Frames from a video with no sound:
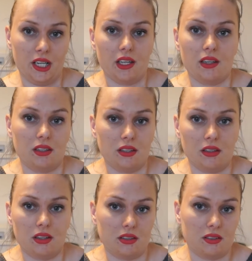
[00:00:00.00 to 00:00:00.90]
And
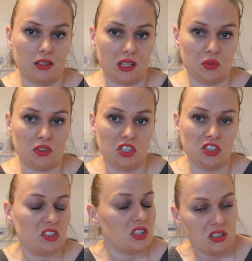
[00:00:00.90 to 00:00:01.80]
as the name
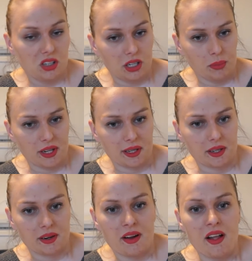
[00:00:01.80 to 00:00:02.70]
suggests, it's a lip liner.